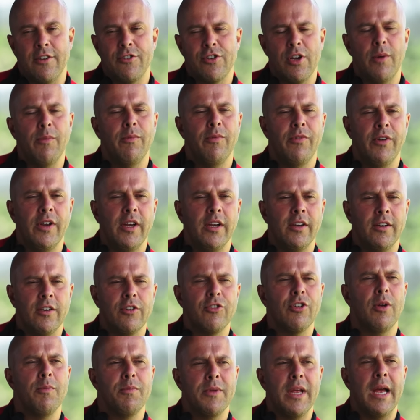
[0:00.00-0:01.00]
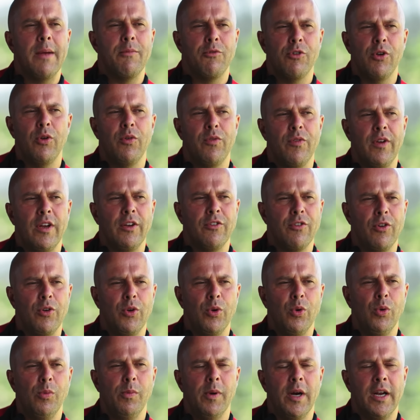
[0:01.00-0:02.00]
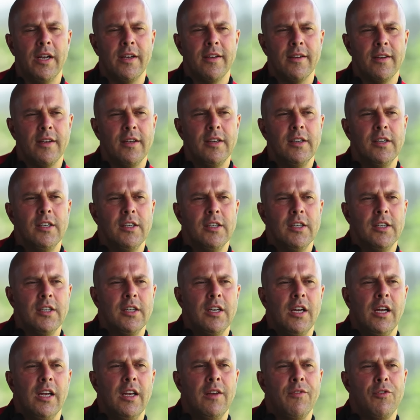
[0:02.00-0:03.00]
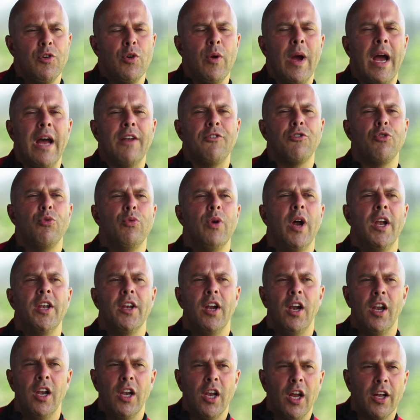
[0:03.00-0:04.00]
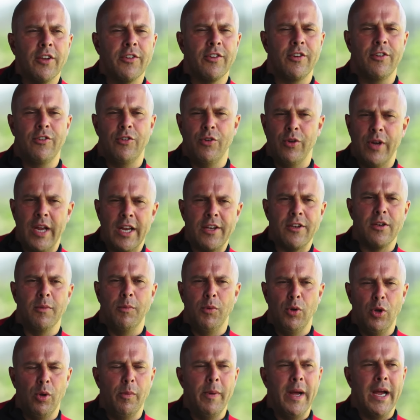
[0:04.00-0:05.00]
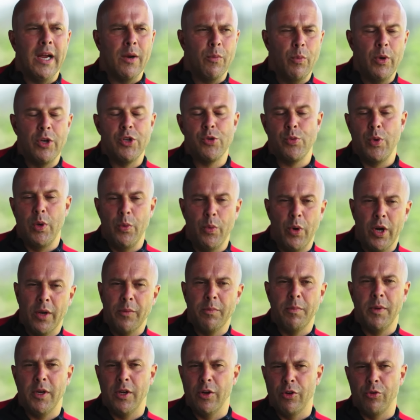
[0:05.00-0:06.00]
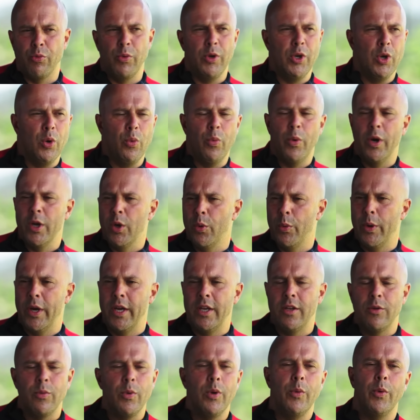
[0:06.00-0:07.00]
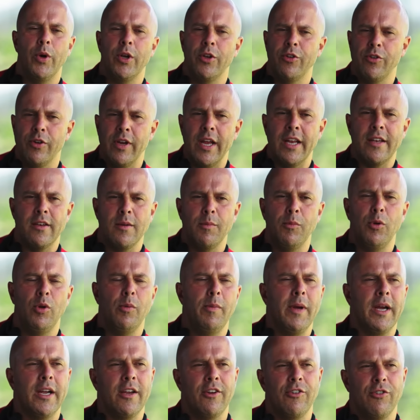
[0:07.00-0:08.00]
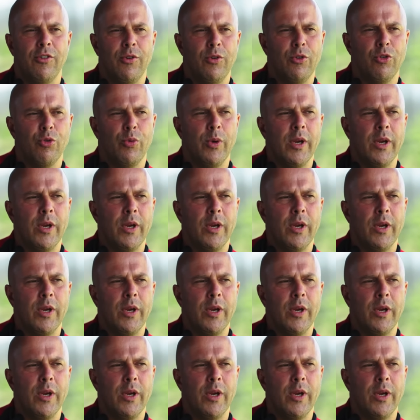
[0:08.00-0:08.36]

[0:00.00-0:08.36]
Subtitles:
something sometimes a good thing to do, but if you had to run a lot to get the ball back, which we want because we don't want to wait, we want to get the ball back as soon as